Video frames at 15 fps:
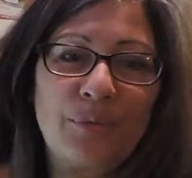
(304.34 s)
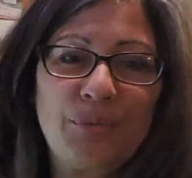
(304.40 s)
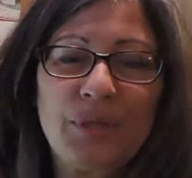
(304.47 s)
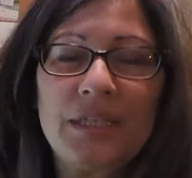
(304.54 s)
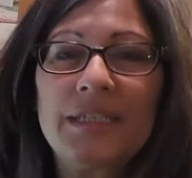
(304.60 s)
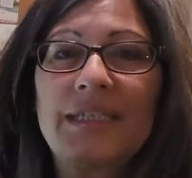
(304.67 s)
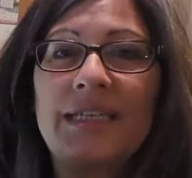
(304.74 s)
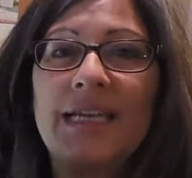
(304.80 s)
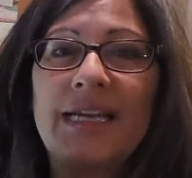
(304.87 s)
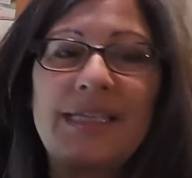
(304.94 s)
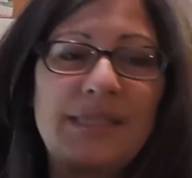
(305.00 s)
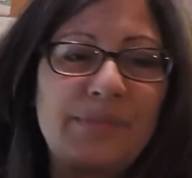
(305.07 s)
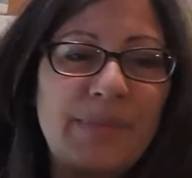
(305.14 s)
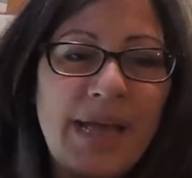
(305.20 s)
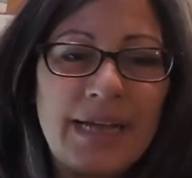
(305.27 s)
a really
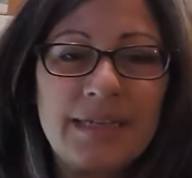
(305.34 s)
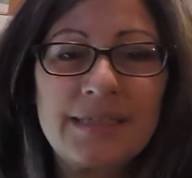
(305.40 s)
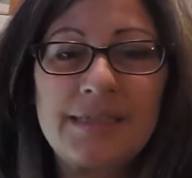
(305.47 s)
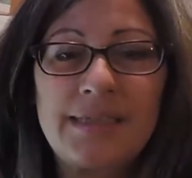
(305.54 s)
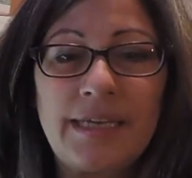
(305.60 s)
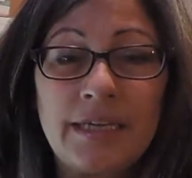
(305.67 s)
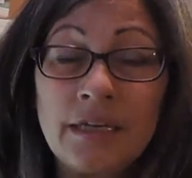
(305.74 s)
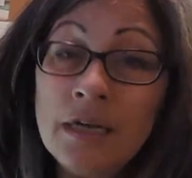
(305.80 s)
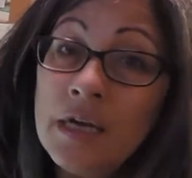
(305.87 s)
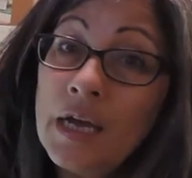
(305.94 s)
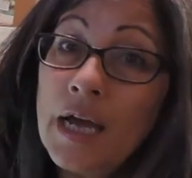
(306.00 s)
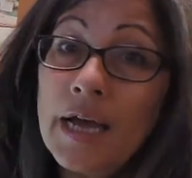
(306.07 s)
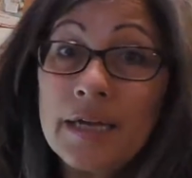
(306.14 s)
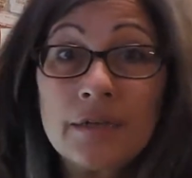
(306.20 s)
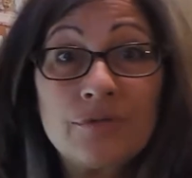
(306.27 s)
nice magazine.
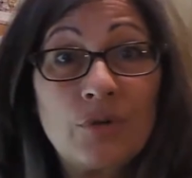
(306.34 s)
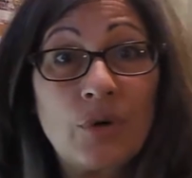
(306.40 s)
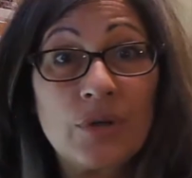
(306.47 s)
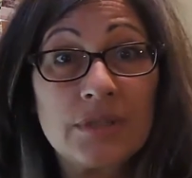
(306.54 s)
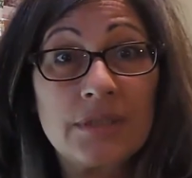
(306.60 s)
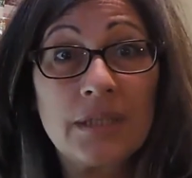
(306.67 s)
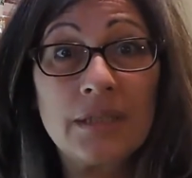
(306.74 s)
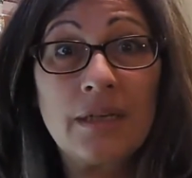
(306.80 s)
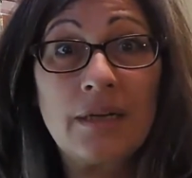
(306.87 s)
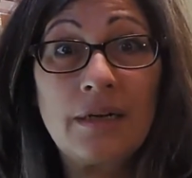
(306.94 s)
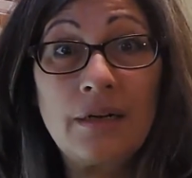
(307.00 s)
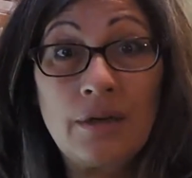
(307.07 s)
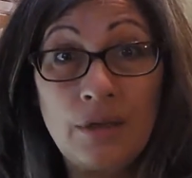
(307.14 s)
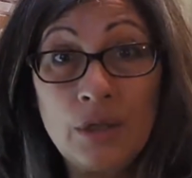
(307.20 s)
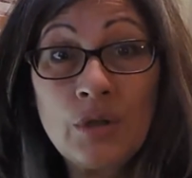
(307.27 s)
And of course,
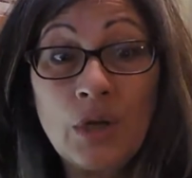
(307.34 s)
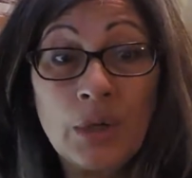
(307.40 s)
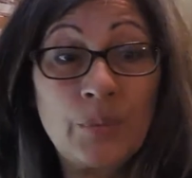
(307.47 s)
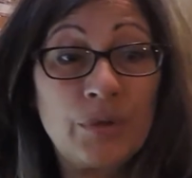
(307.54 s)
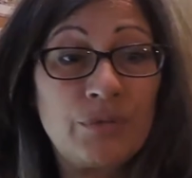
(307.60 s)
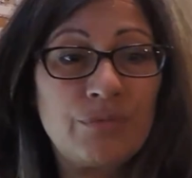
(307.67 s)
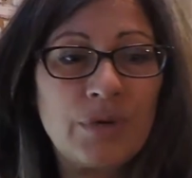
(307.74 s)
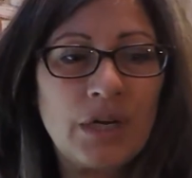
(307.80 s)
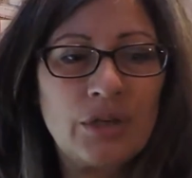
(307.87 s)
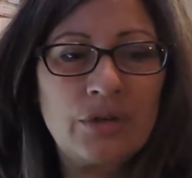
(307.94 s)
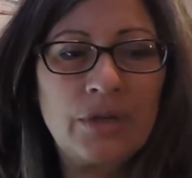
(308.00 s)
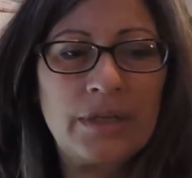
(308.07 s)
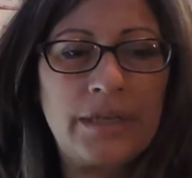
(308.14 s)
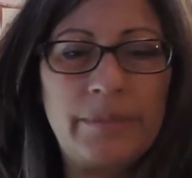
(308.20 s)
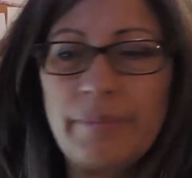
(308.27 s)
along with Rug
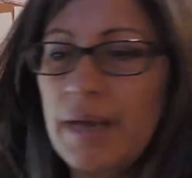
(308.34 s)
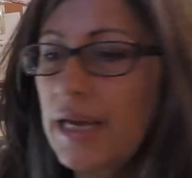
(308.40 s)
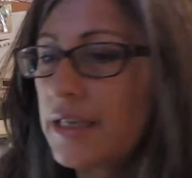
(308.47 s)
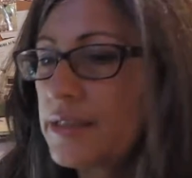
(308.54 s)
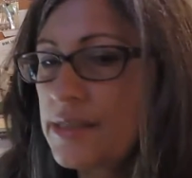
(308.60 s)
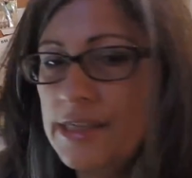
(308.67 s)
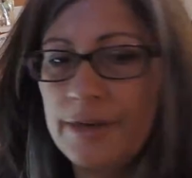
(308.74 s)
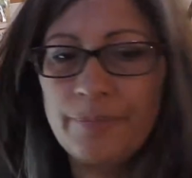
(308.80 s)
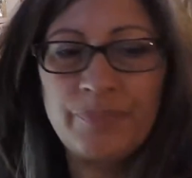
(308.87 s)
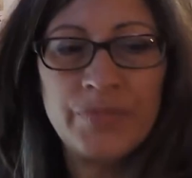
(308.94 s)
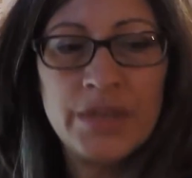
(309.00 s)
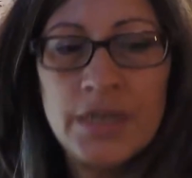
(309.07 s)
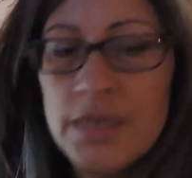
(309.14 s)
Hooking Magazine.